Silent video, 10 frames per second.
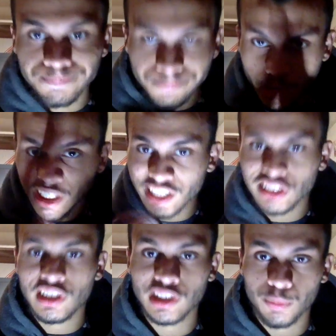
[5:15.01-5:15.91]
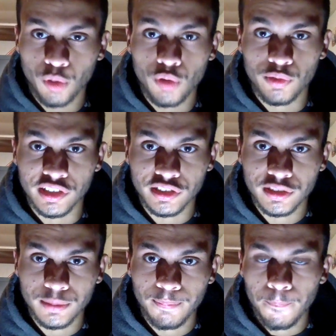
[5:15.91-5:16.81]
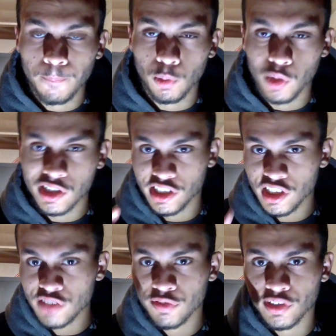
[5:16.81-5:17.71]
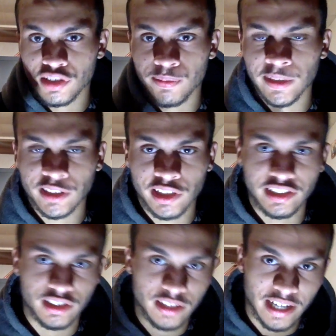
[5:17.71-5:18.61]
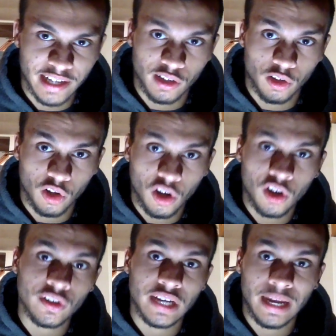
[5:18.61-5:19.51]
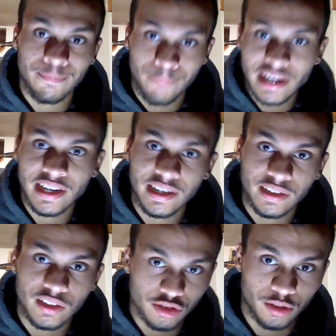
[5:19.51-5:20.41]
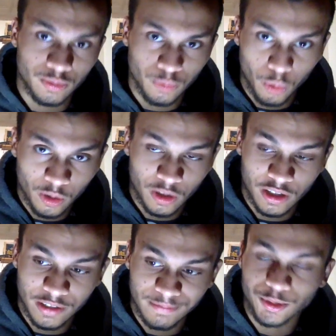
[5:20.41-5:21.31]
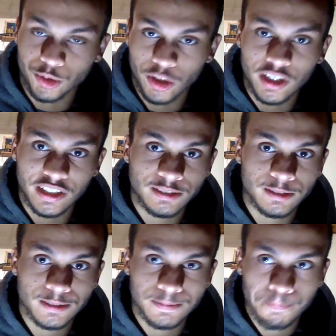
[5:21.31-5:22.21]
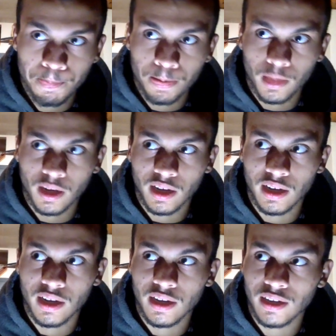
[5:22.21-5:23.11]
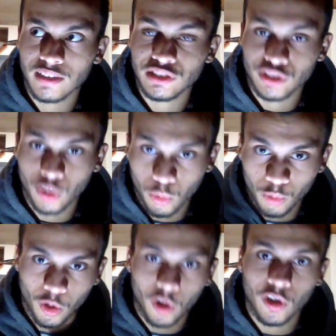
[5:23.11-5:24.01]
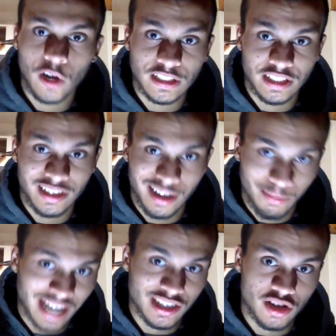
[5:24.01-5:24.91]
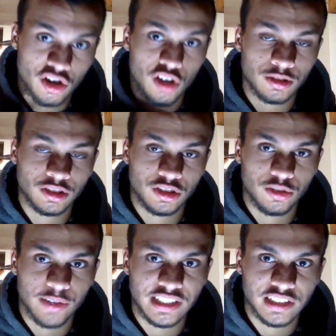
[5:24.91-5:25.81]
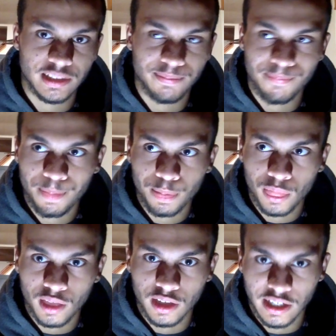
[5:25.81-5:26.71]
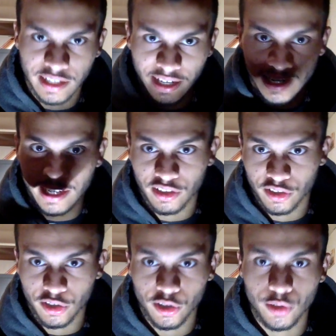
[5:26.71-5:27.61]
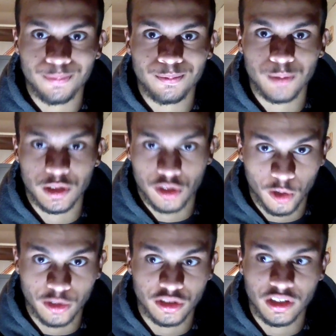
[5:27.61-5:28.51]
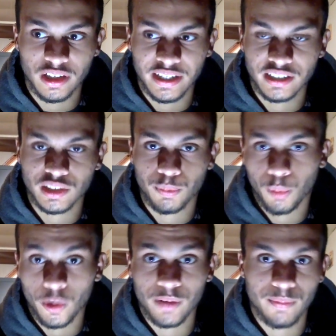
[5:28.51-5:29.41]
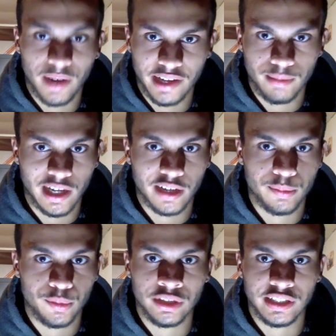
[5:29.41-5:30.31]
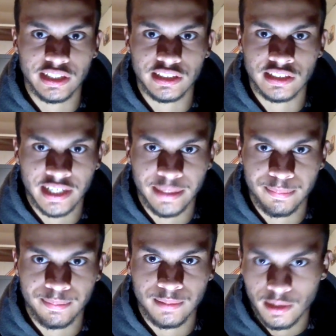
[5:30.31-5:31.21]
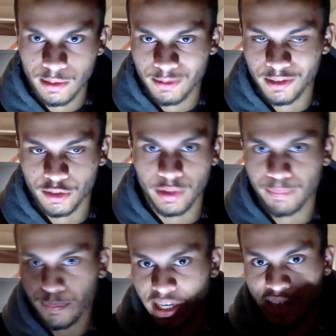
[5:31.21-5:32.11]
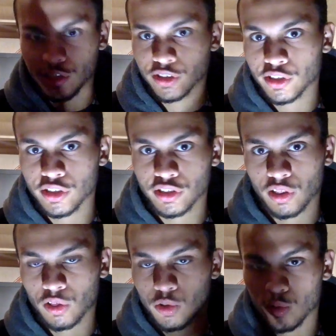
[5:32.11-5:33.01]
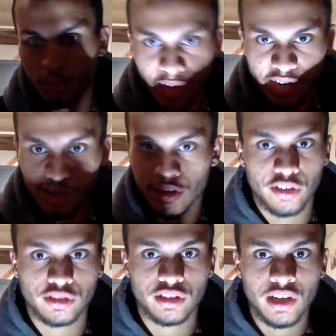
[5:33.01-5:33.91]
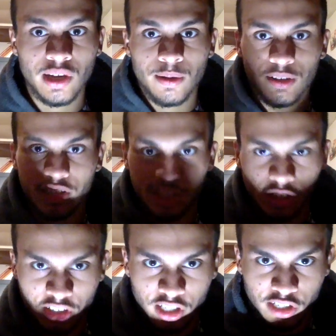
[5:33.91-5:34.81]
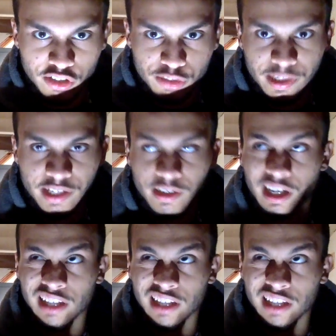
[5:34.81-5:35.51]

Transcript: She actually has a point with this. But what she does forget to mention is that the law that made the war on drugs so large and the mass incarceration that occurred was largely supported by the black community at the time, including pastors, local mayors, congressmen.